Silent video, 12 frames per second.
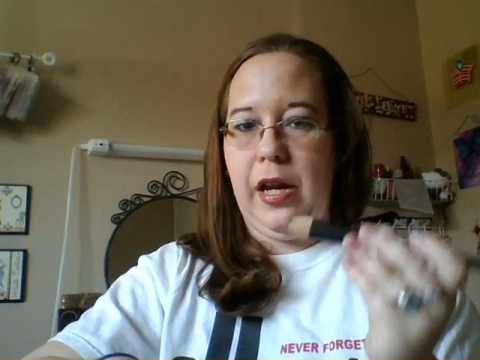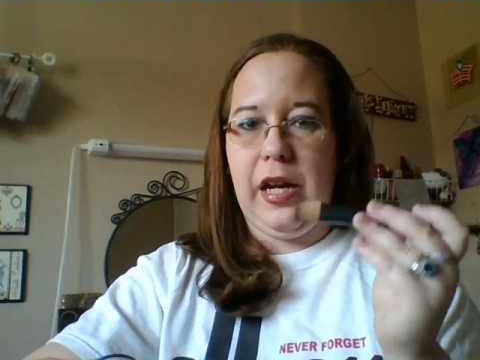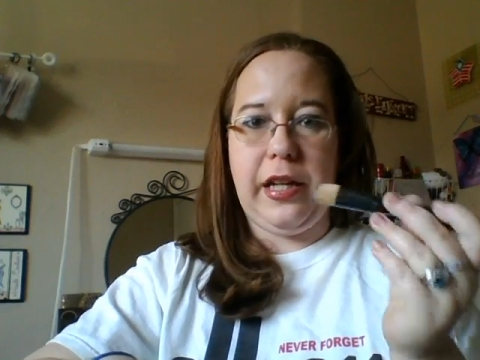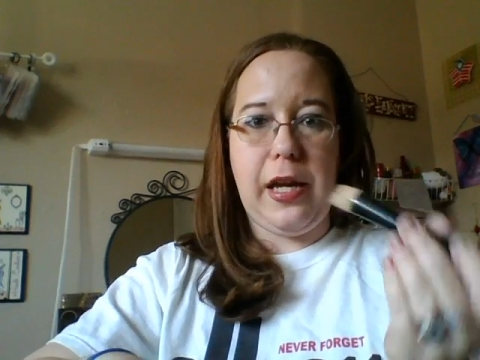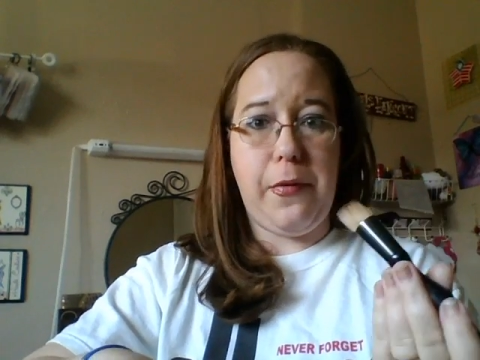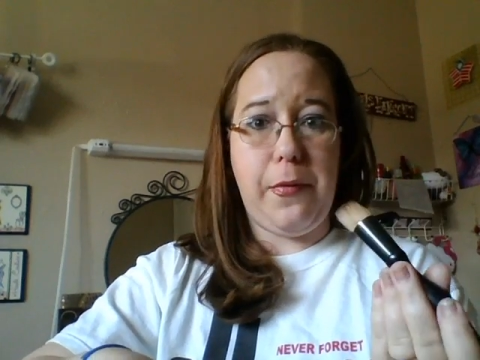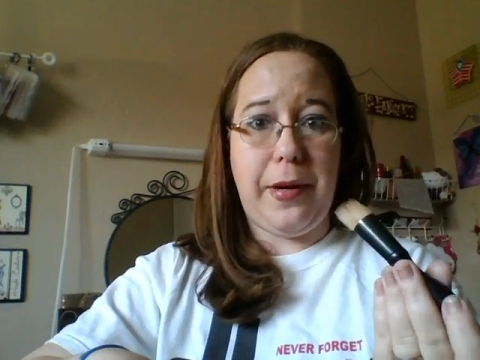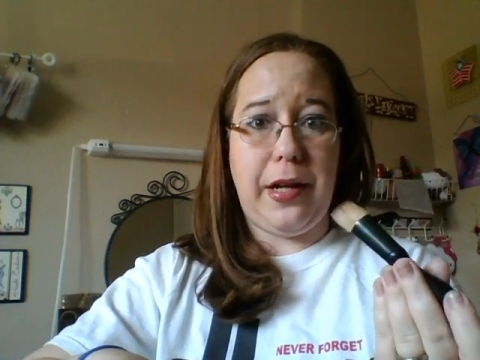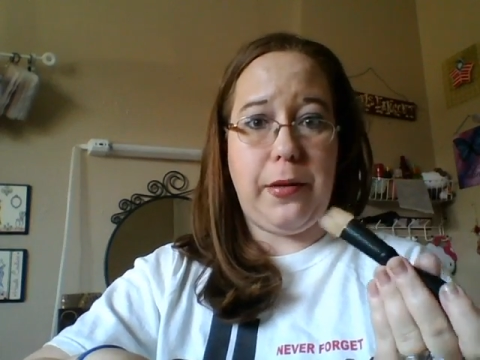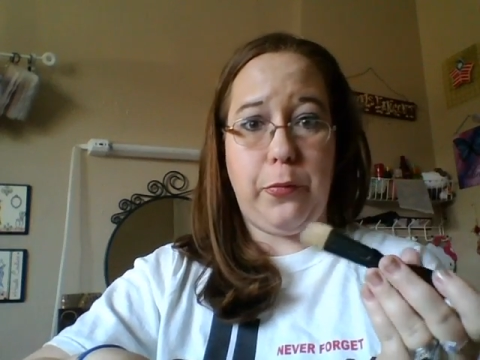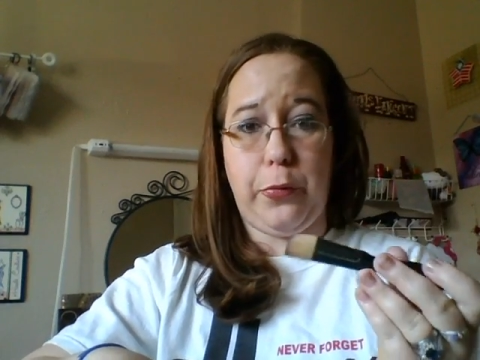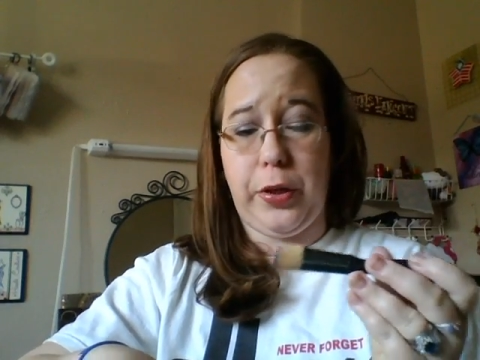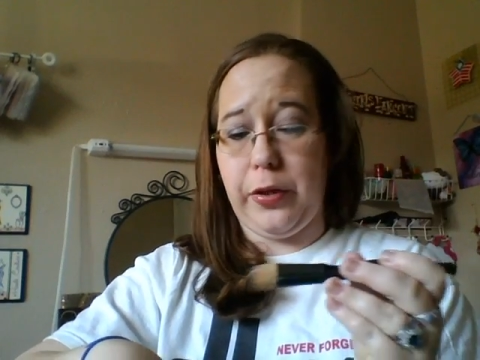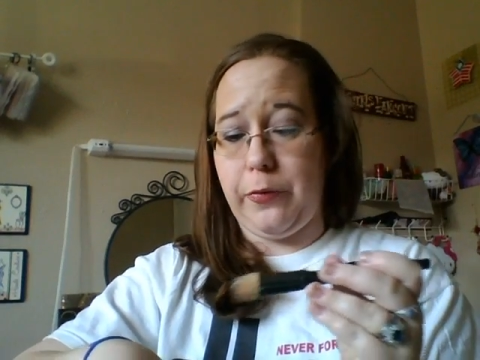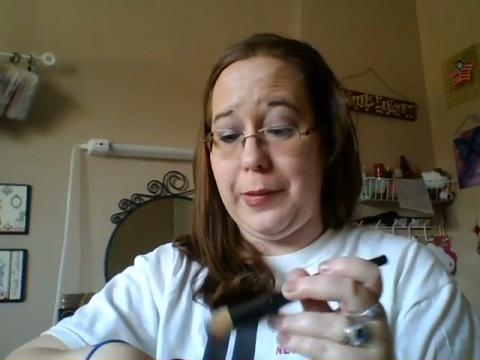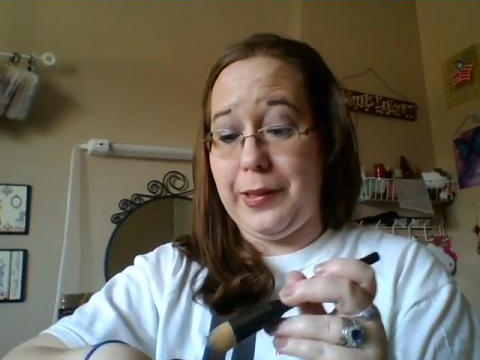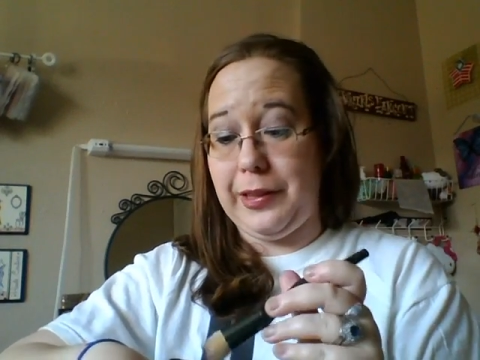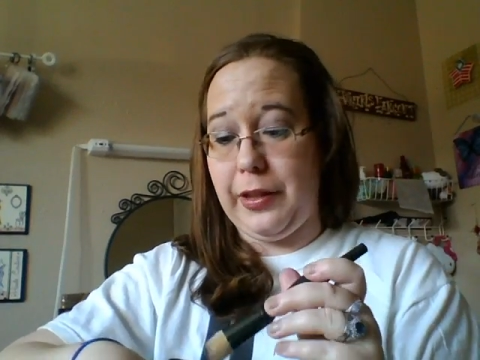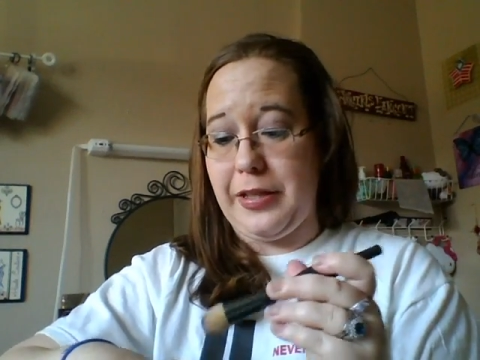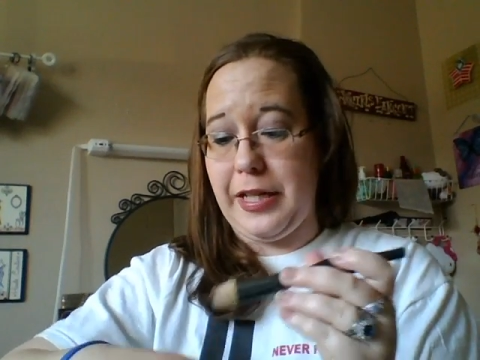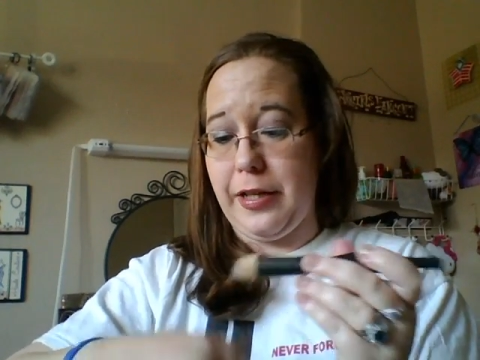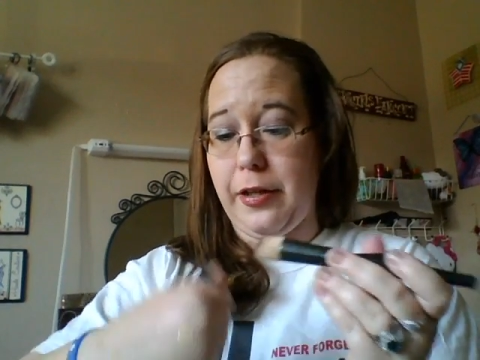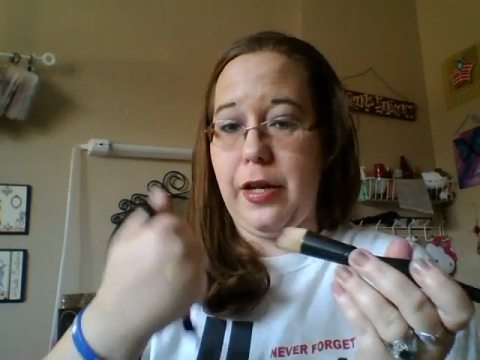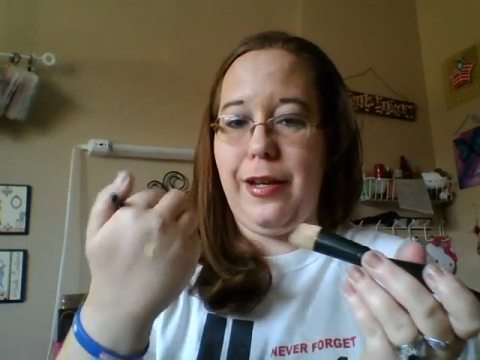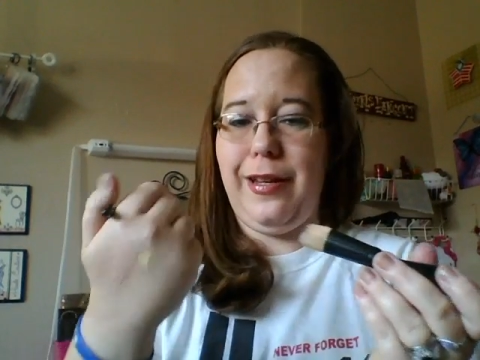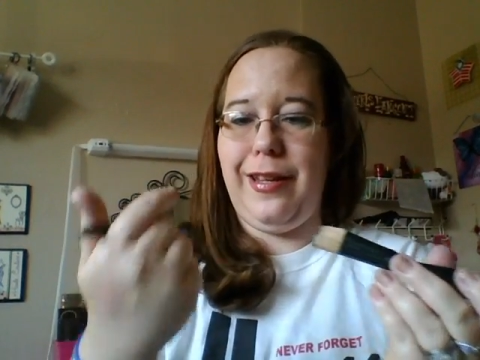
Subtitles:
And keep in mind, I'm working with my left hand.